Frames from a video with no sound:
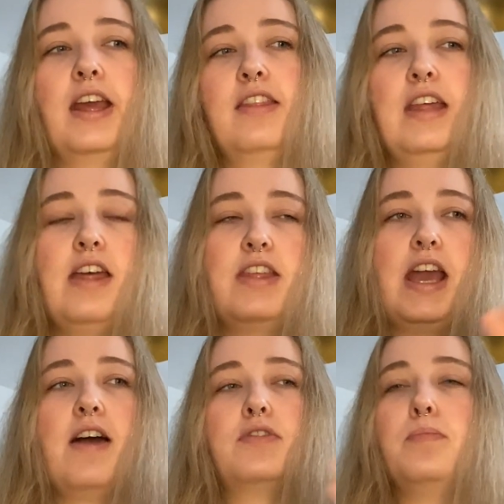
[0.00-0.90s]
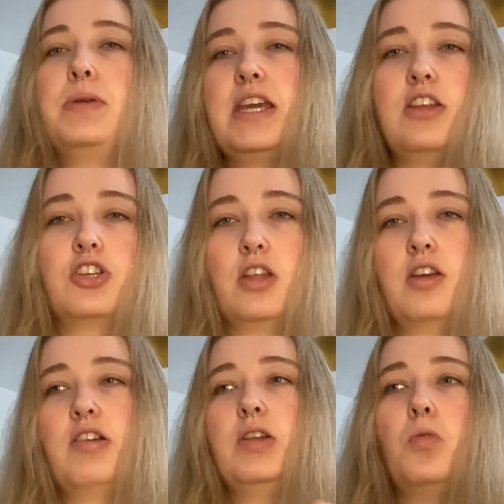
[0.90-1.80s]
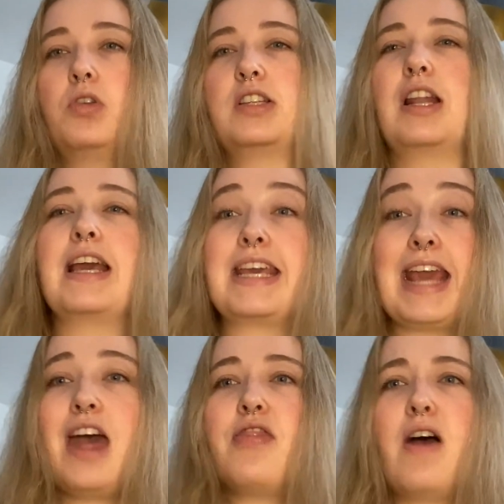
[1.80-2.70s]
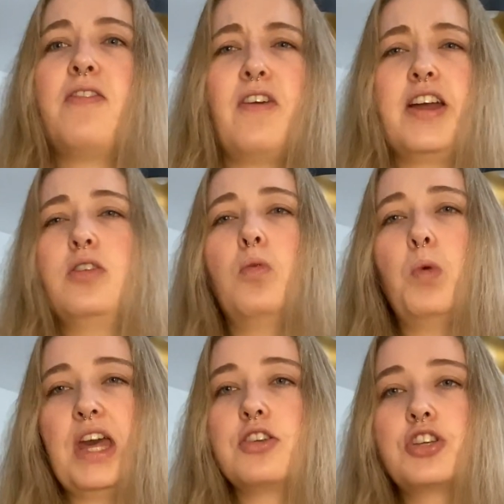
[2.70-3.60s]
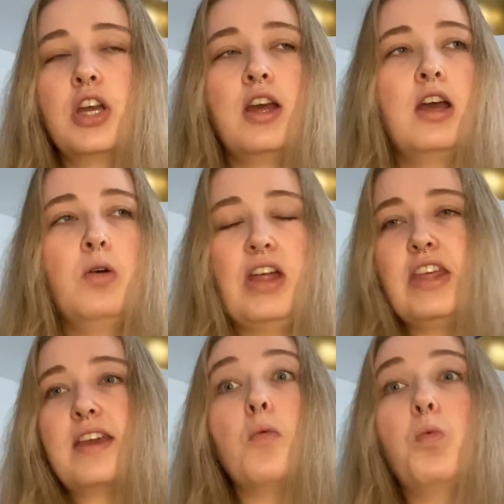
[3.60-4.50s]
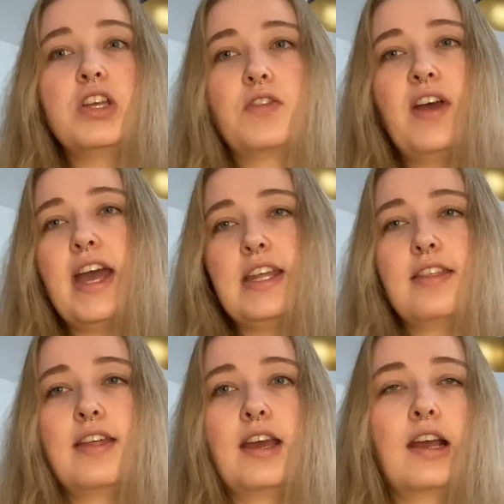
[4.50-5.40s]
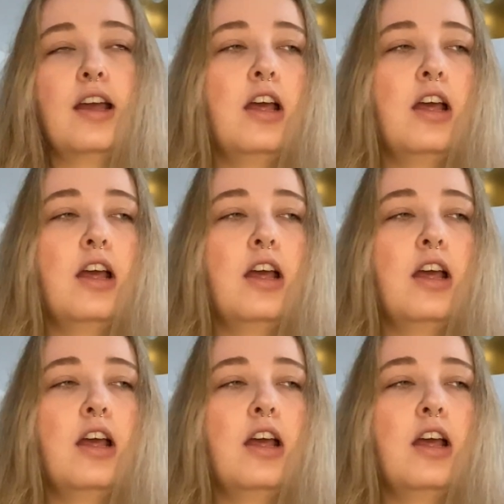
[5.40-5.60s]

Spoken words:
and they have to beat each other in order to like get their final wish, and they can wish for anything.